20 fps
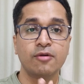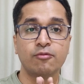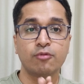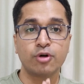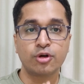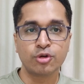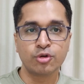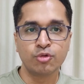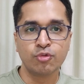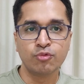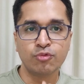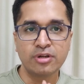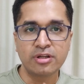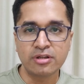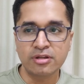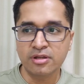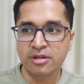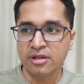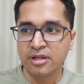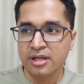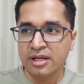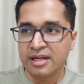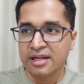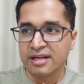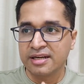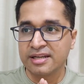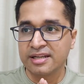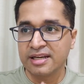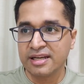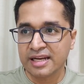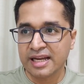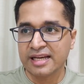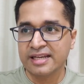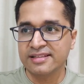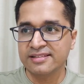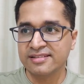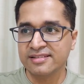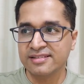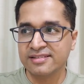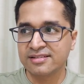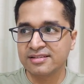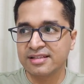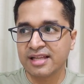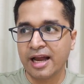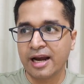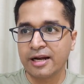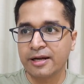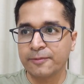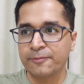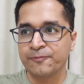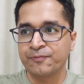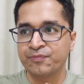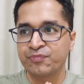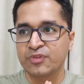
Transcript: what you will realize is that